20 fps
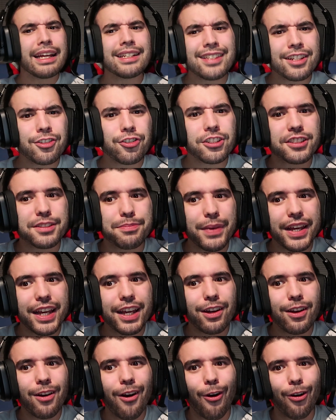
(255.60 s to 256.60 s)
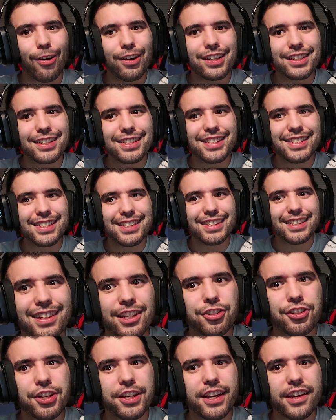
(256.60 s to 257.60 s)
Is it just me, or is
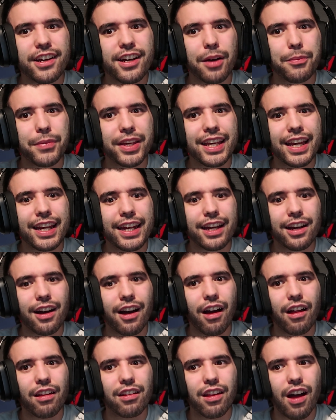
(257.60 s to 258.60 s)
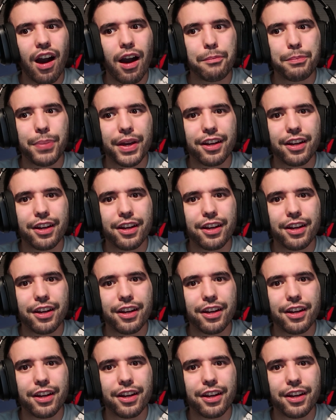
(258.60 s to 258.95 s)
the Shikigami getting a lot